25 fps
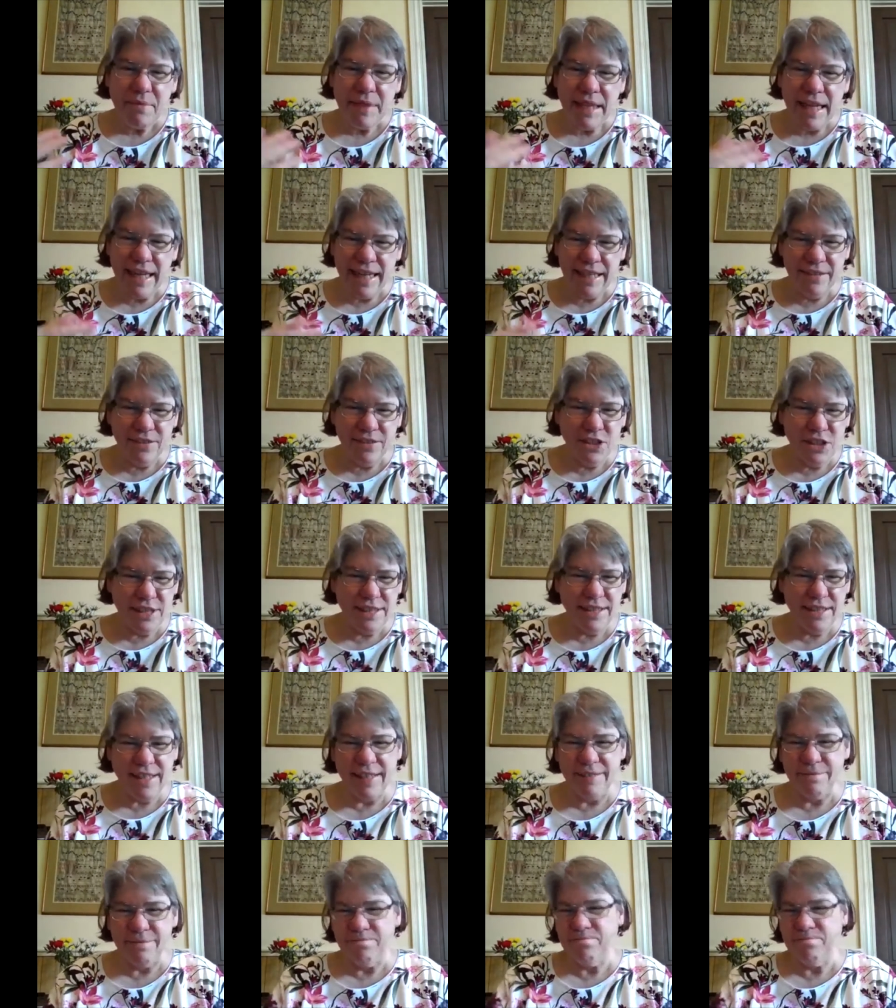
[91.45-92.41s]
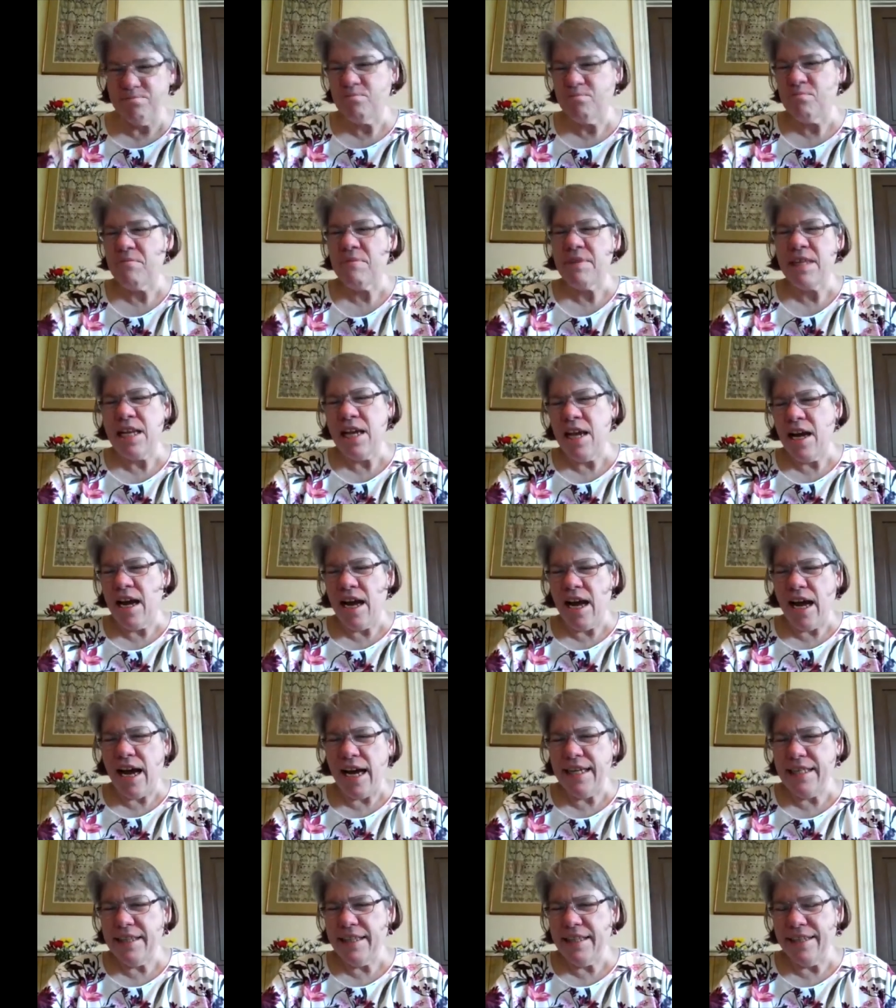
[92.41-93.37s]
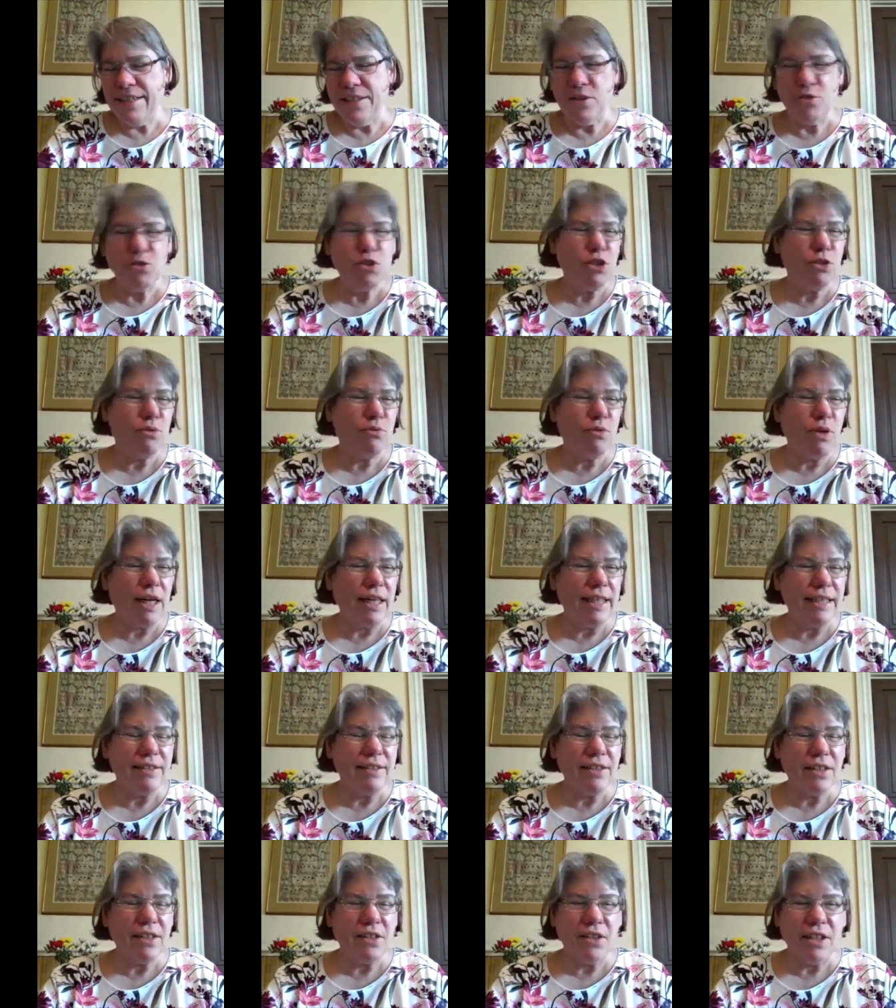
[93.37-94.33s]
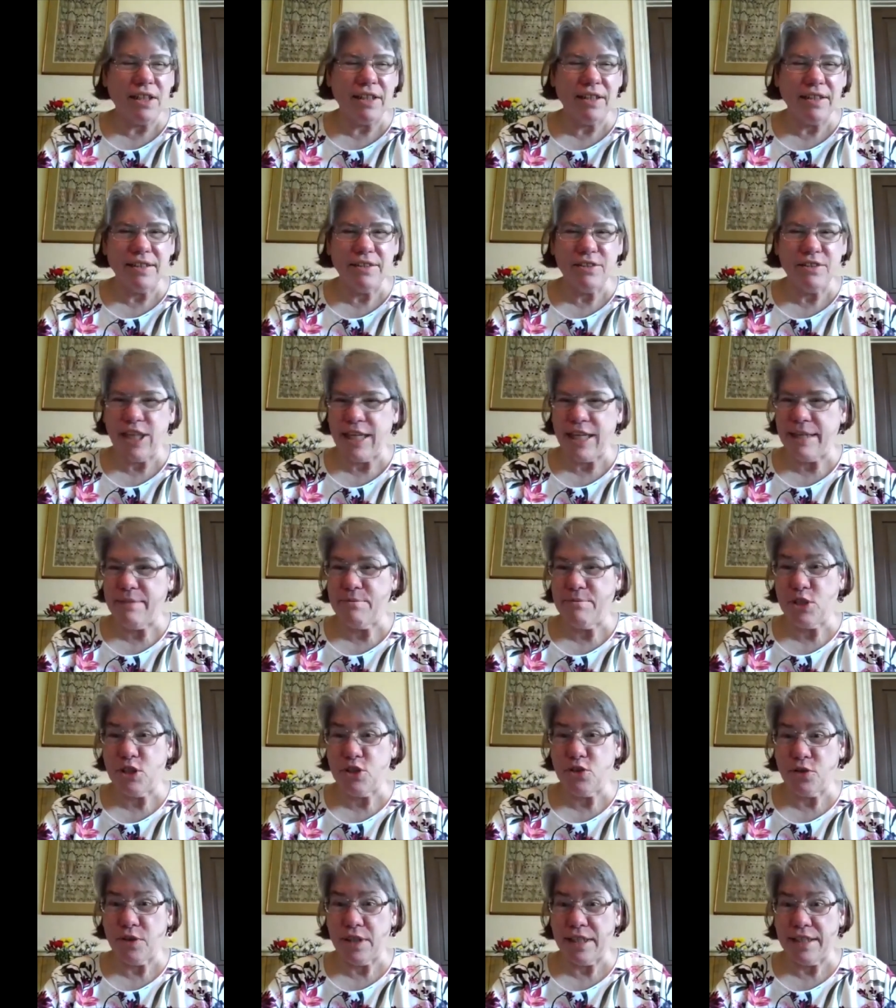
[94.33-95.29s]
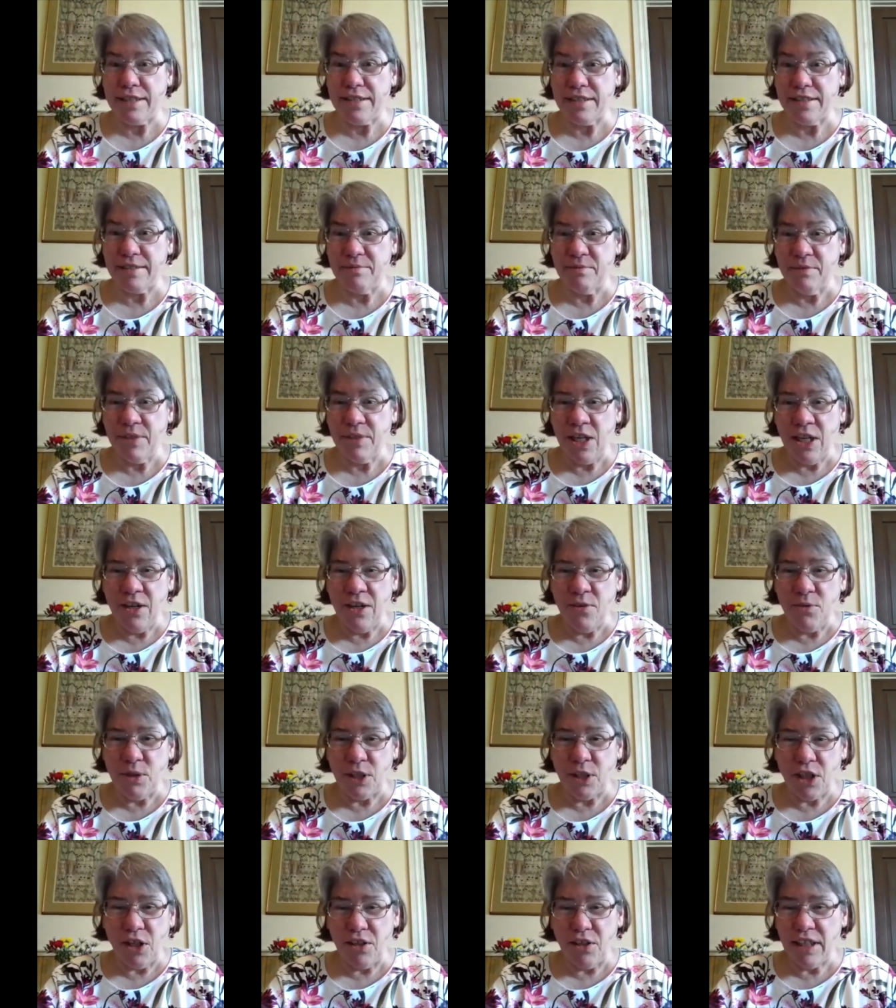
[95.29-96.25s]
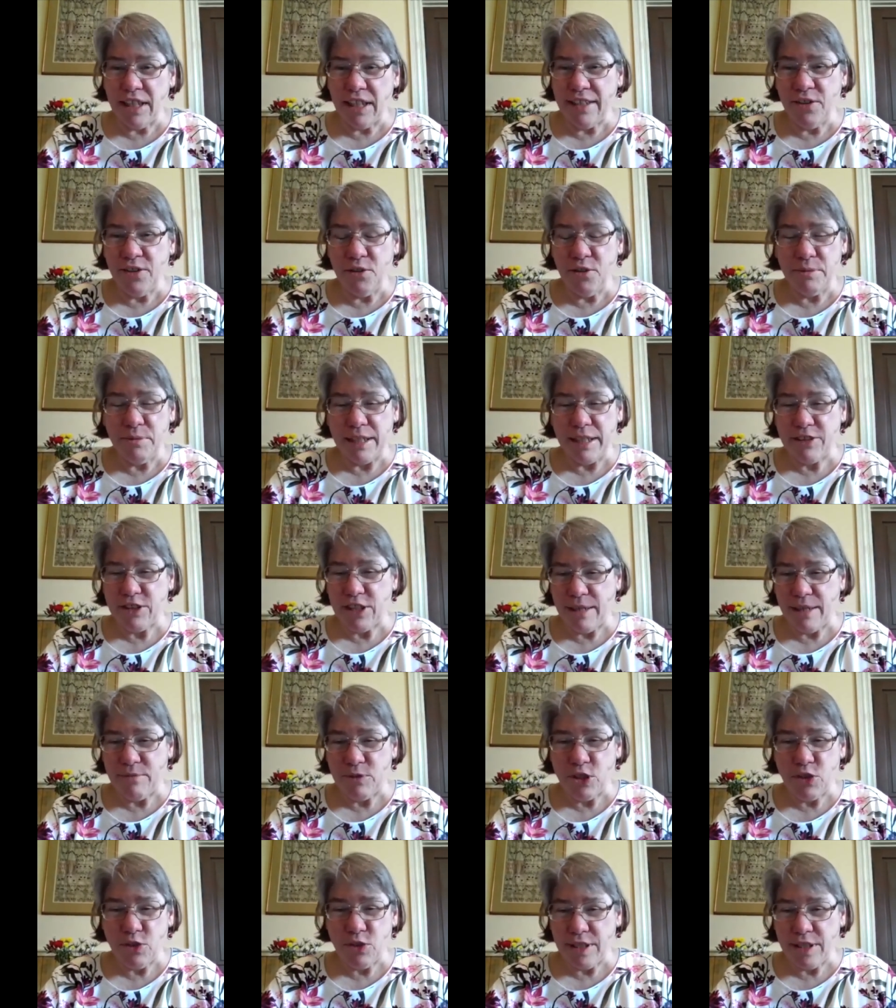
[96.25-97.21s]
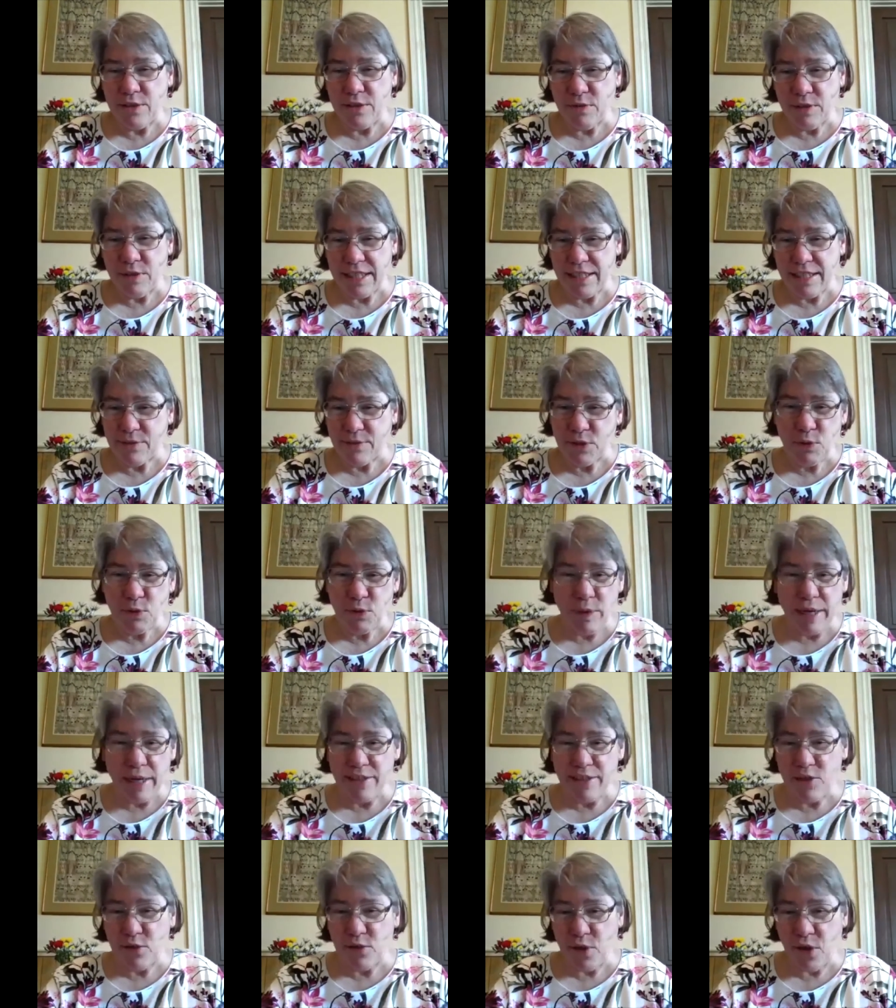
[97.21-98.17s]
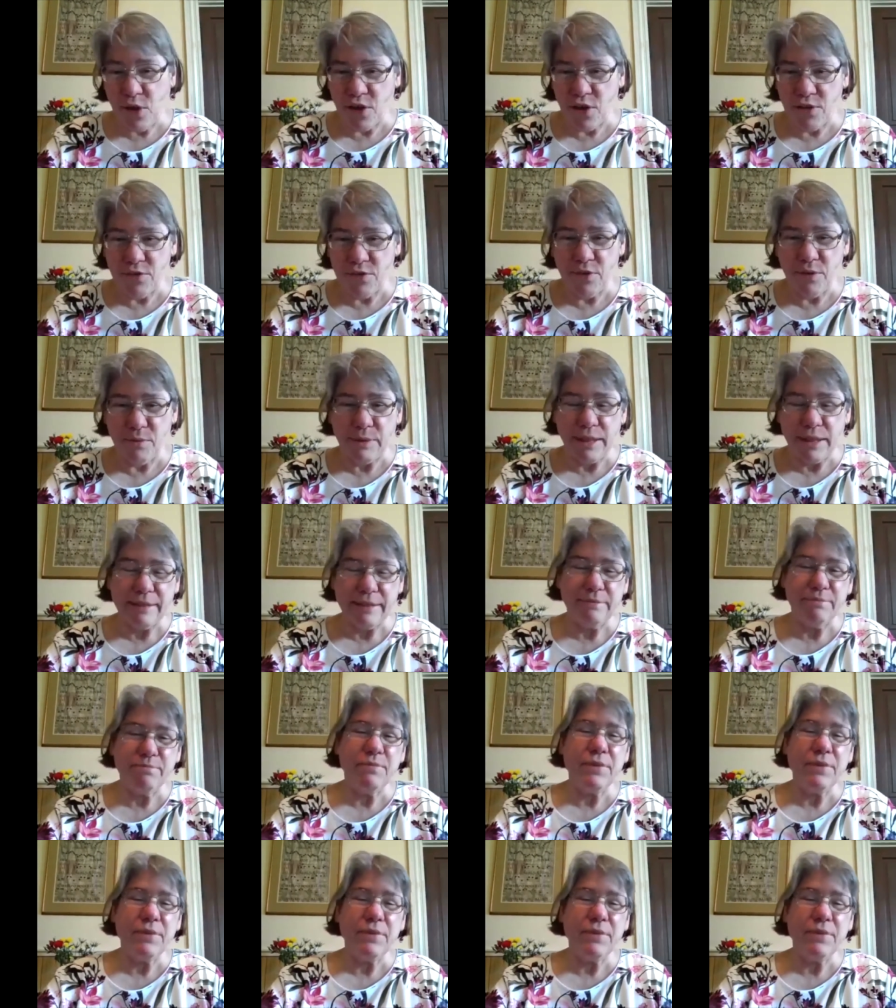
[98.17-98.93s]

And she said, I think you should write on James Joyce. Well, all I knew about James Joyce was that it was way too hard for me.